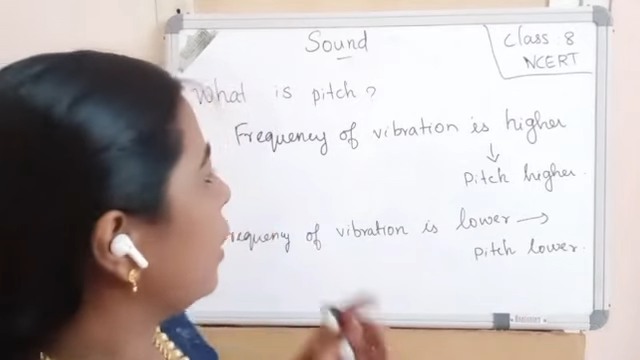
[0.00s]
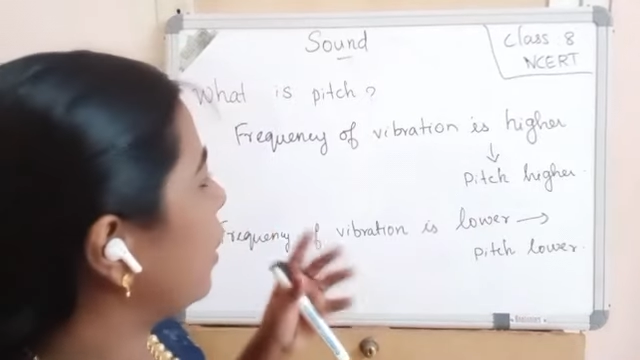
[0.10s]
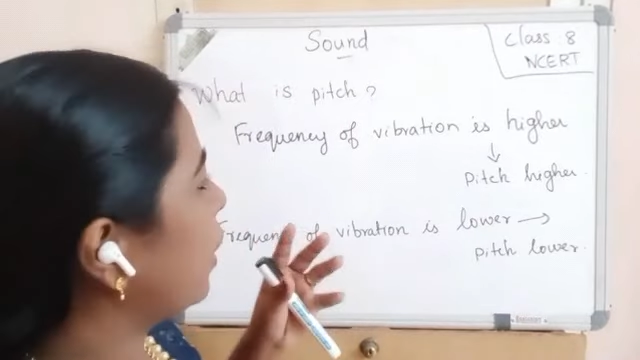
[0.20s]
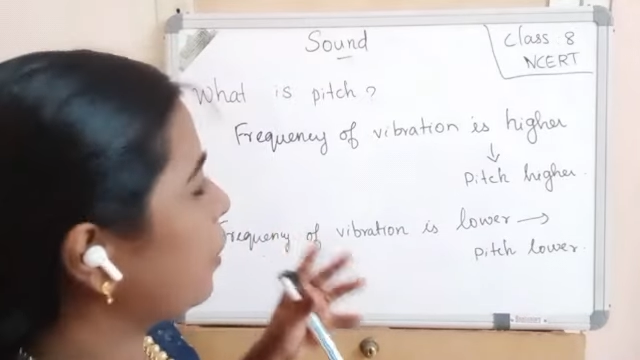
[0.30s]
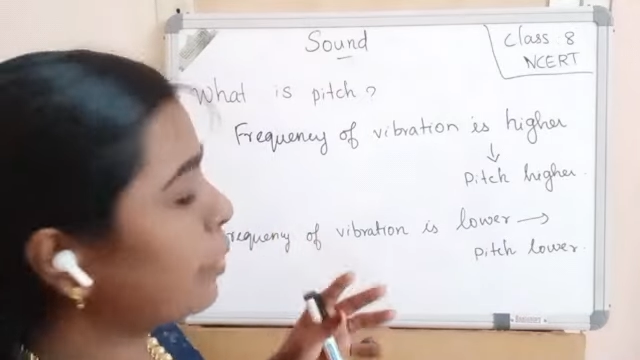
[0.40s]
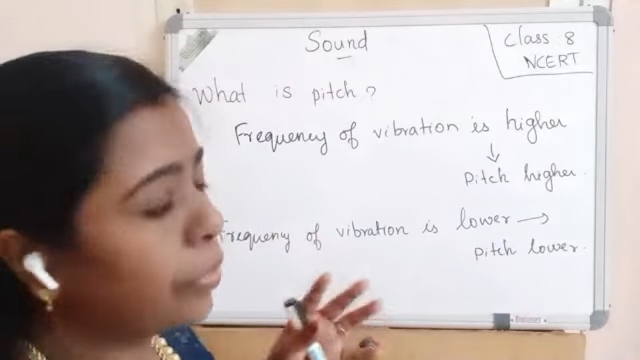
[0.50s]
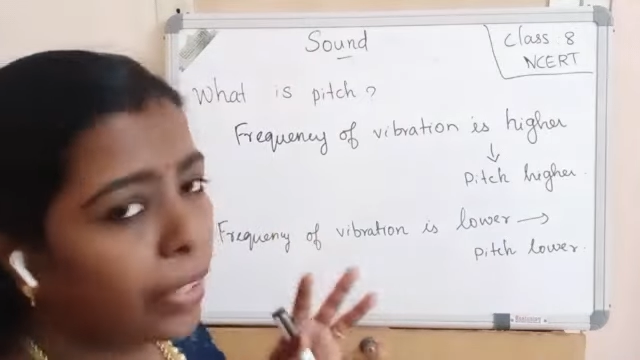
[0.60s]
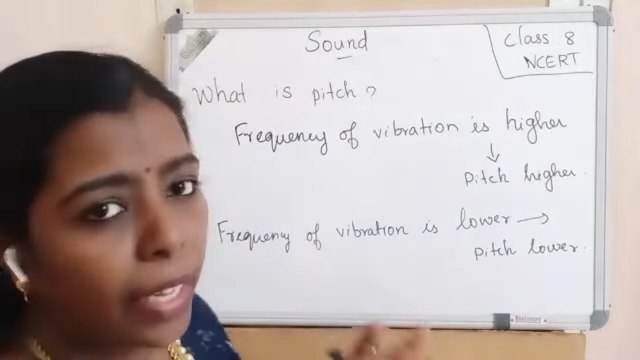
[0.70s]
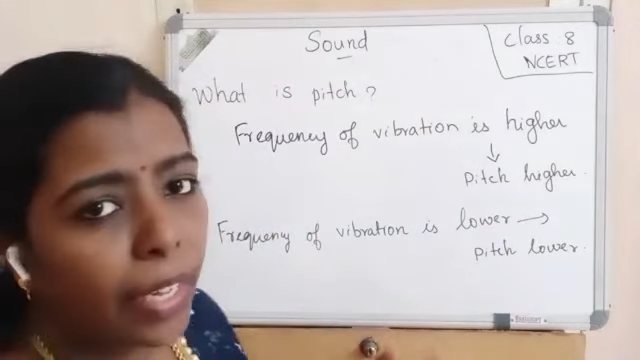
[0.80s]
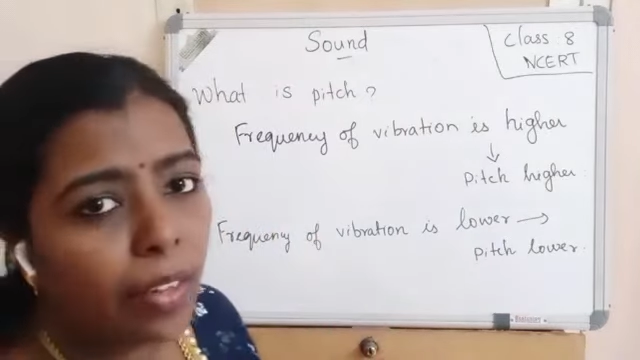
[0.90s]
If
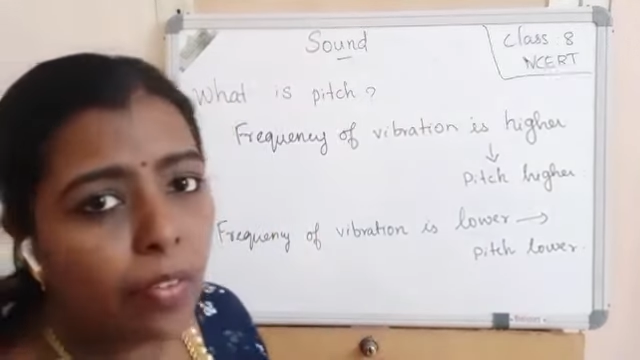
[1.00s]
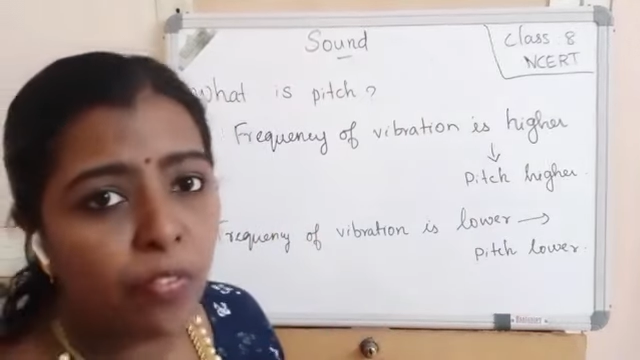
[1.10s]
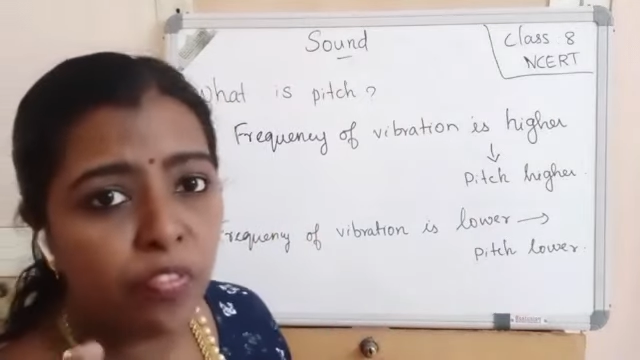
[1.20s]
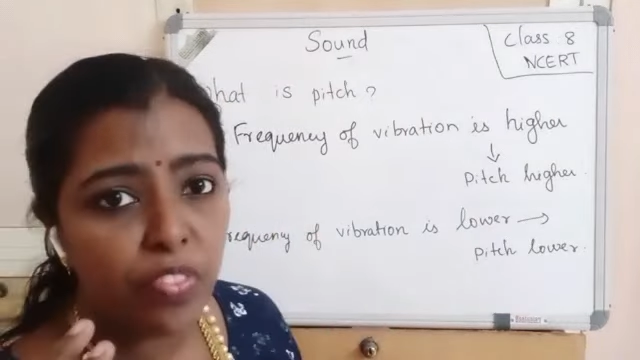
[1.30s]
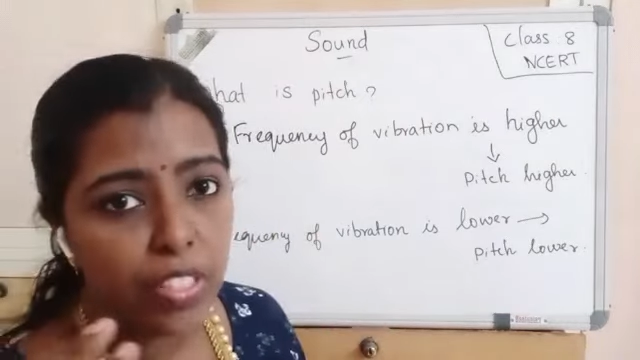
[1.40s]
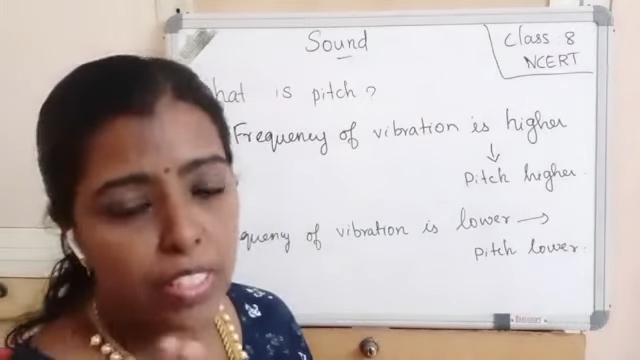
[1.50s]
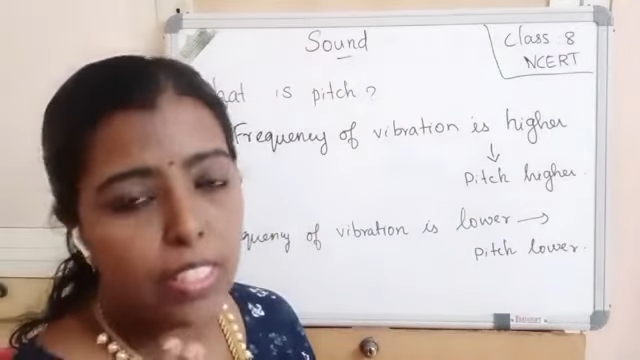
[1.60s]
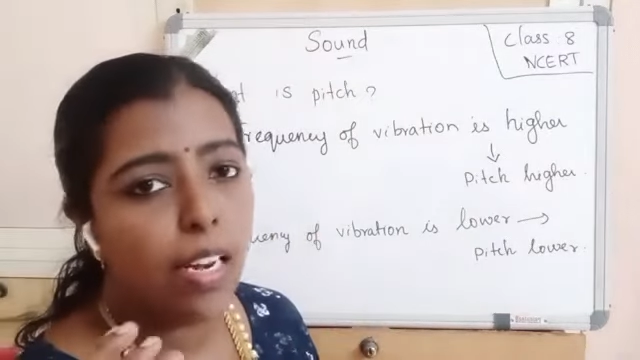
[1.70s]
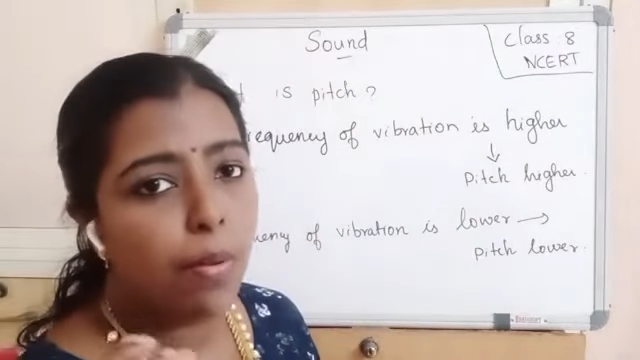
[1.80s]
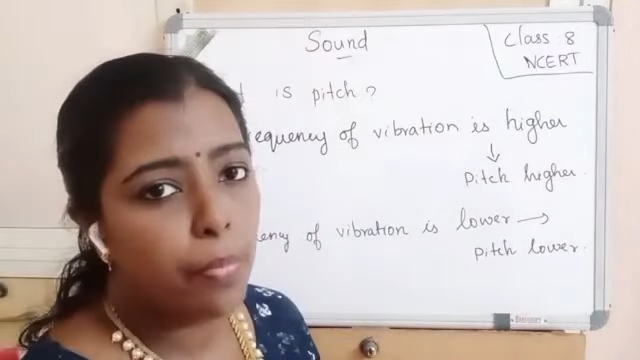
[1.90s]
a
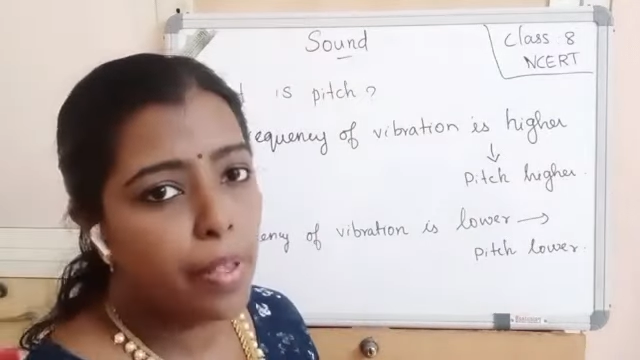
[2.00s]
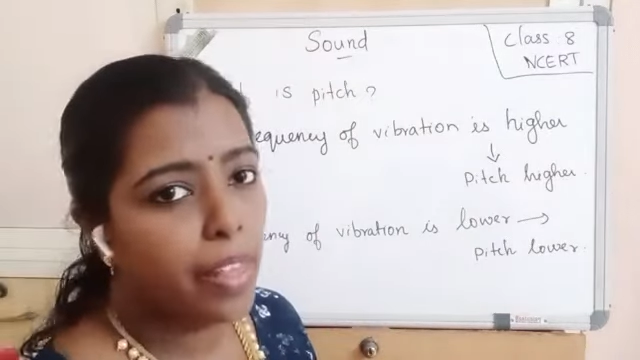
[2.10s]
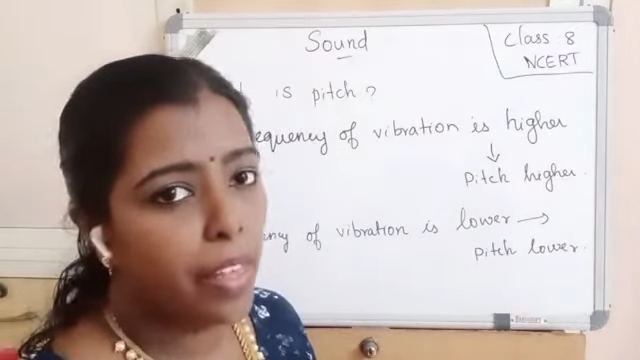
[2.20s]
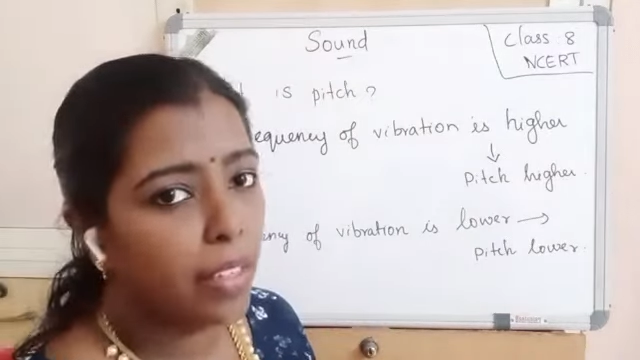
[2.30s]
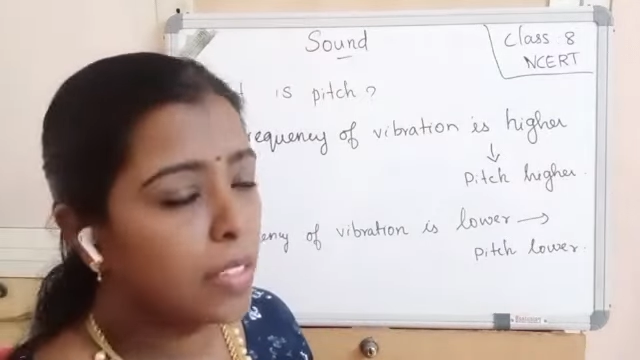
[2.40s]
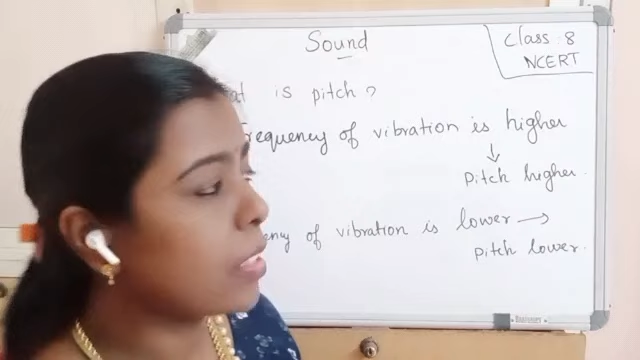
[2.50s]
whistle makes